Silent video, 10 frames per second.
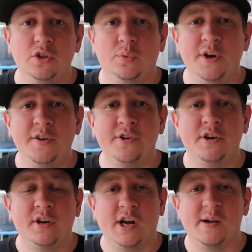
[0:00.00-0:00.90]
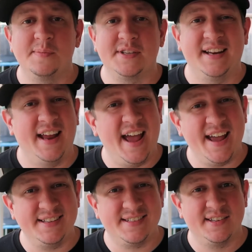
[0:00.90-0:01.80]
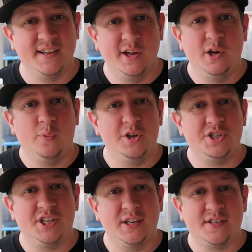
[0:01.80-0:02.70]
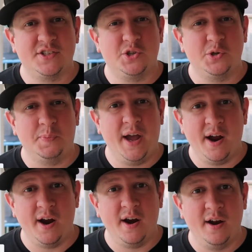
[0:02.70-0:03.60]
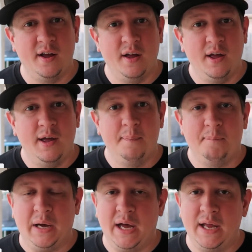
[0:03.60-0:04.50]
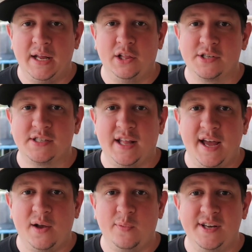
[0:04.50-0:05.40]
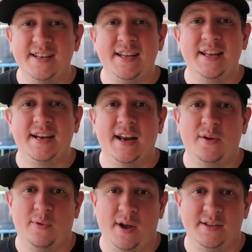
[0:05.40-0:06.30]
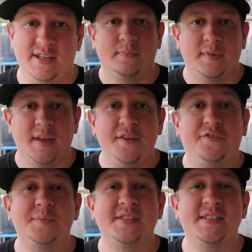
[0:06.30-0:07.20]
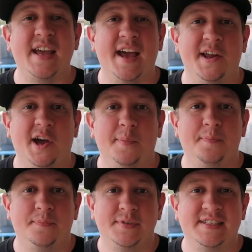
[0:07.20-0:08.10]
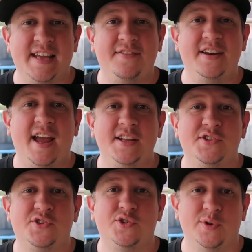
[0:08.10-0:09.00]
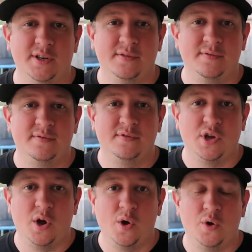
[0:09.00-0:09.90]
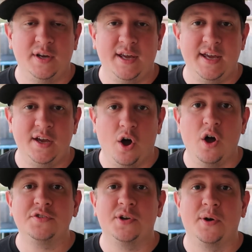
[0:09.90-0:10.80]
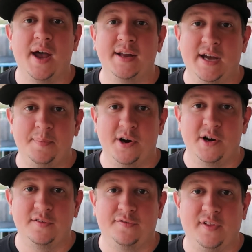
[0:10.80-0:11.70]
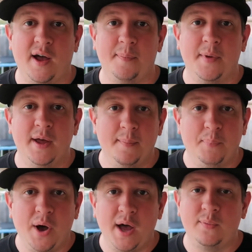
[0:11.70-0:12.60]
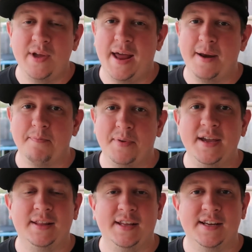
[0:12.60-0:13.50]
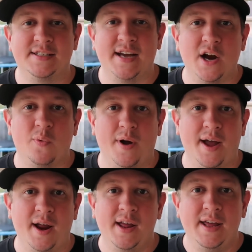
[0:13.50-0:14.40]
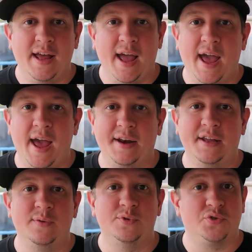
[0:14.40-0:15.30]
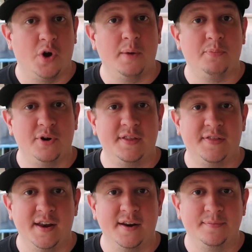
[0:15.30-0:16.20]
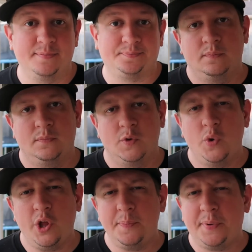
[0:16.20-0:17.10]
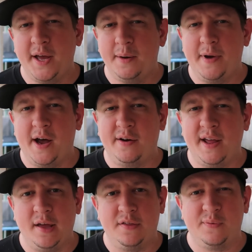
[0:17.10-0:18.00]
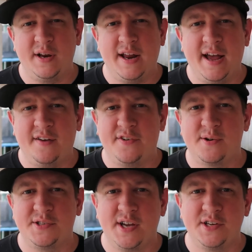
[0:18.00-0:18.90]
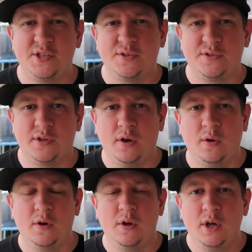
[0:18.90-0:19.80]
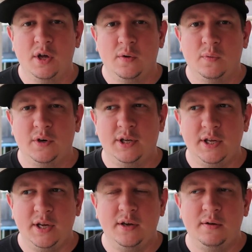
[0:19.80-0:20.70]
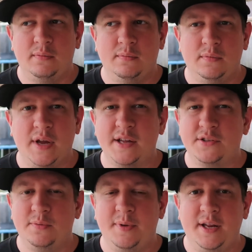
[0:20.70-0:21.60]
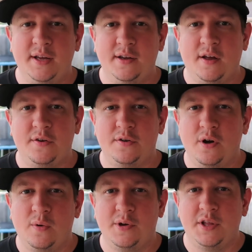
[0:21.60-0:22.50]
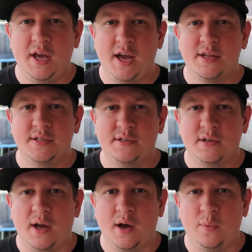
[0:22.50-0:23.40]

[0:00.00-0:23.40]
The river comes an ace, which gives us two pair, but it looks like we didn't need it anyways. He flips his hand up, 7-8 suited, so he also had top pair on the flop, but we had him beat the entire way, and he was drawn pretty thin. We only played about a 3.5-hour session, so really not too many other noteworthy hands.